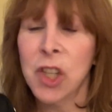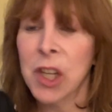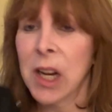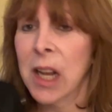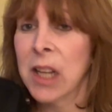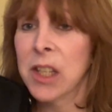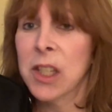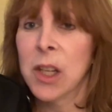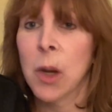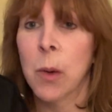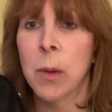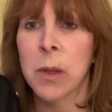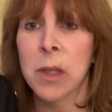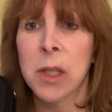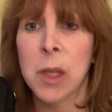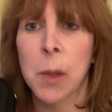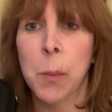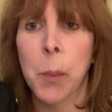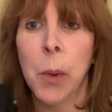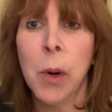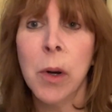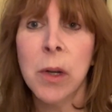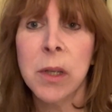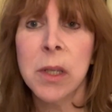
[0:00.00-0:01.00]
It has to go into your
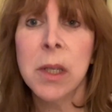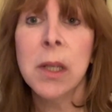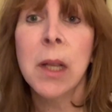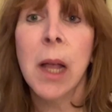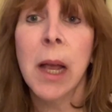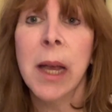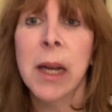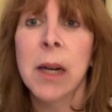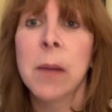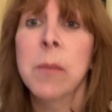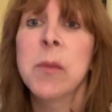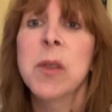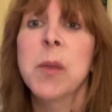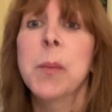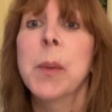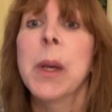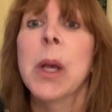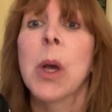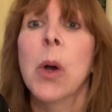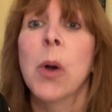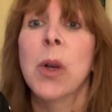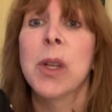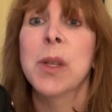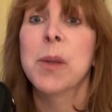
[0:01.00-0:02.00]
personal items
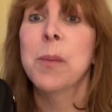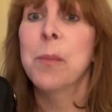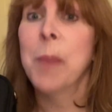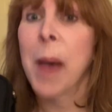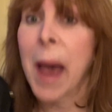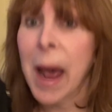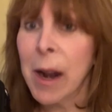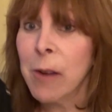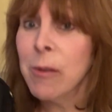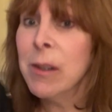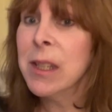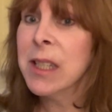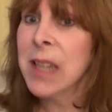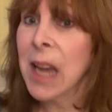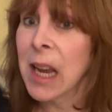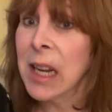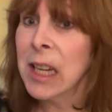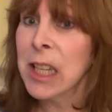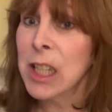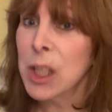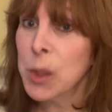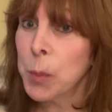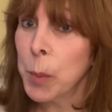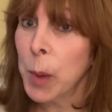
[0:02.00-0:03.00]
because batteries can
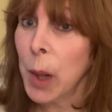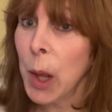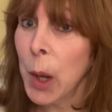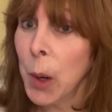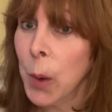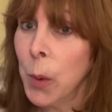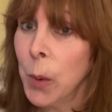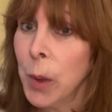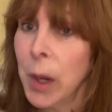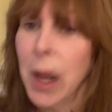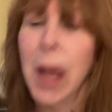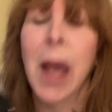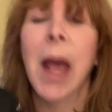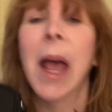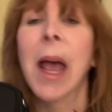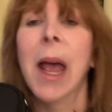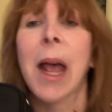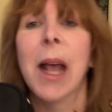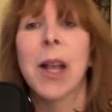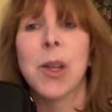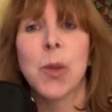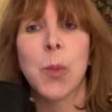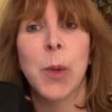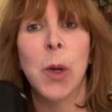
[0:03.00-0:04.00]
explode,
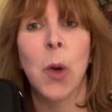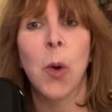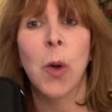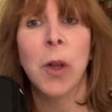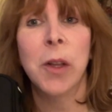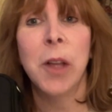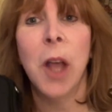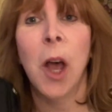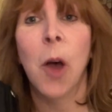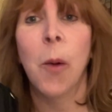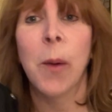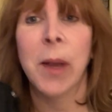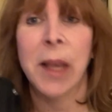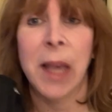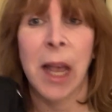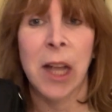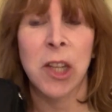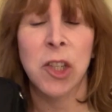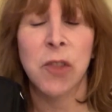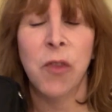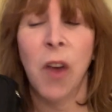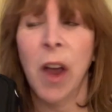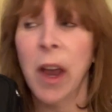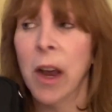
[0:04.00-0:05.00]
as we all know, and
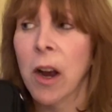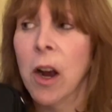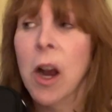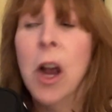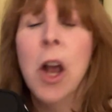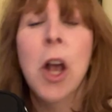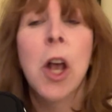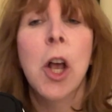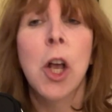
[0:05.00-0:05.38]
catch fire.